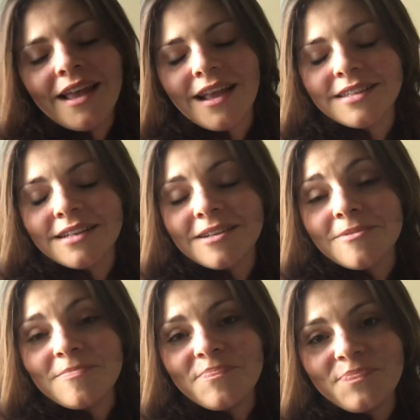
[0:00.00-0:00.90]
and
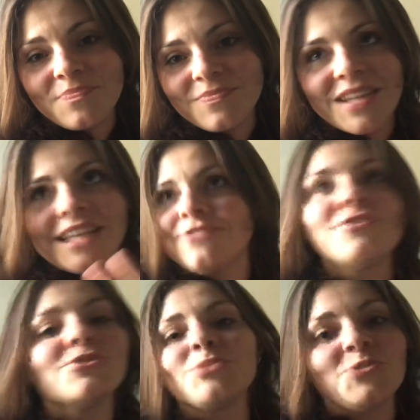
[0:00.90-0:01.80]
um, it
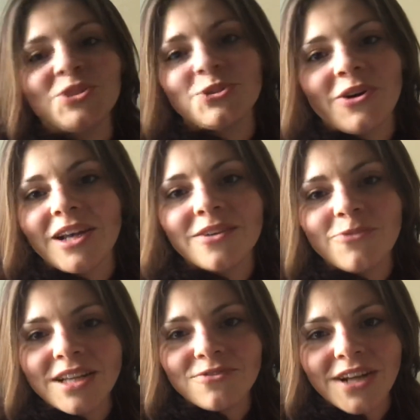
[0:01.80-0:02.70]
fills me with joy
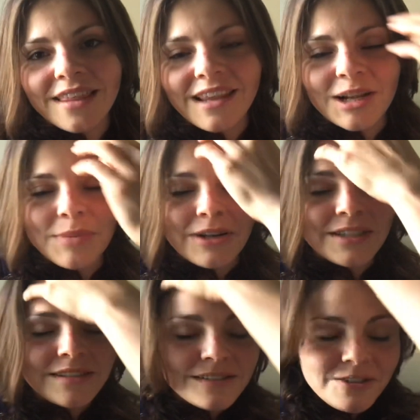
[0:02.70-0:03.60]
whenever I think about
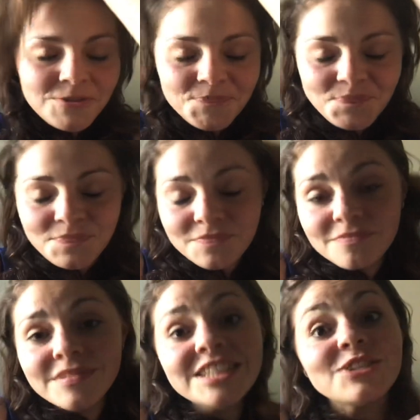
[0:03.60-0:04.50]
it. So,
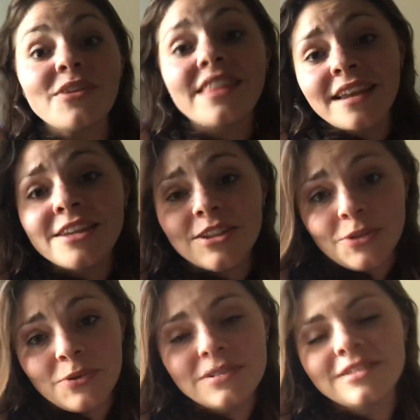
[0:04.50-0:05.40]
so thank
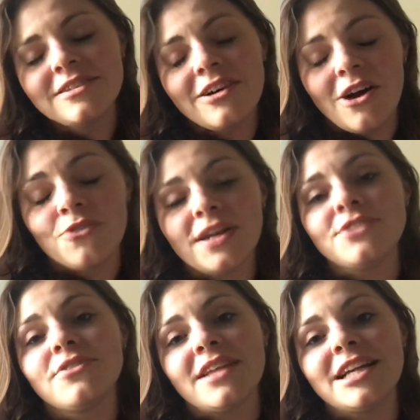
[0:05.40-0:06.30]
you
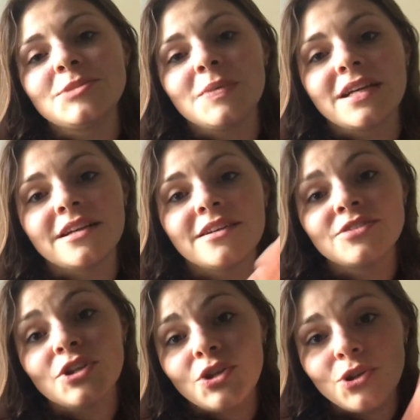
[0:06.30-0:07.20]
already for that,
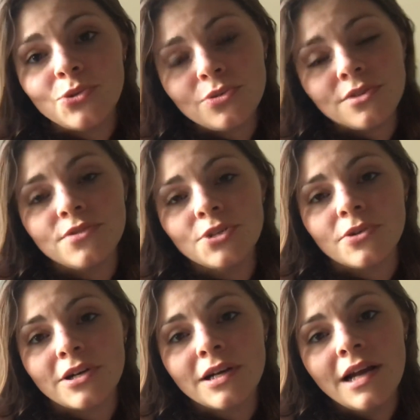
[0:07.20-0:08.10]
because you, the
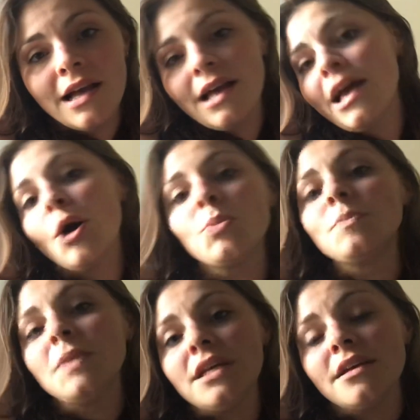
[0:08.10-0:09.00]
viewer, help
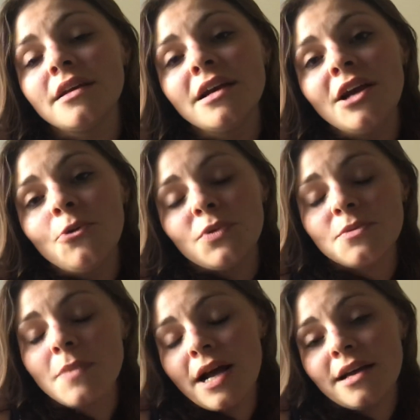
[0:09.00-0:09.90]
me
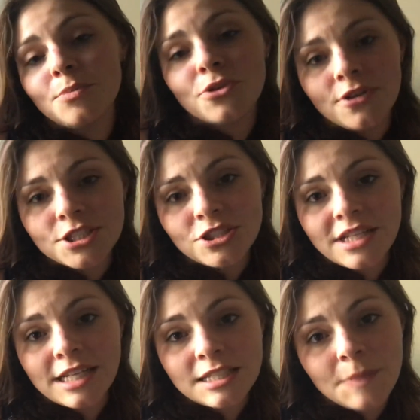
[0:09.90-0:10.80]
with my
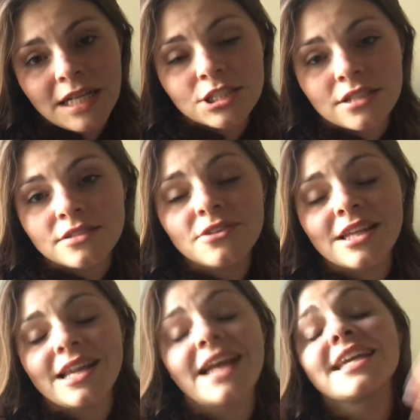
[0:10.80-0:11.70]
progression and expansion, so
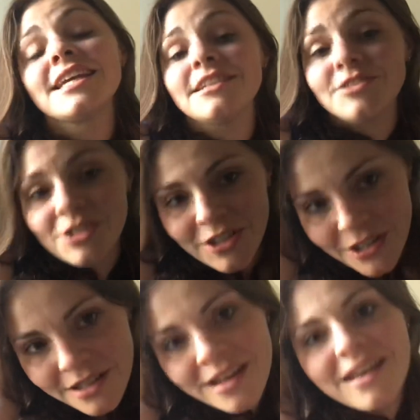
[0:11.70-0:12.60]
that I can in
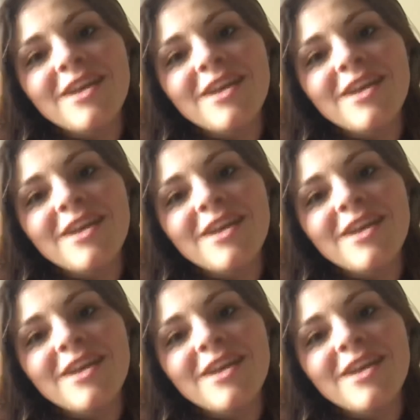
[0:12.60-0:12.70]
turn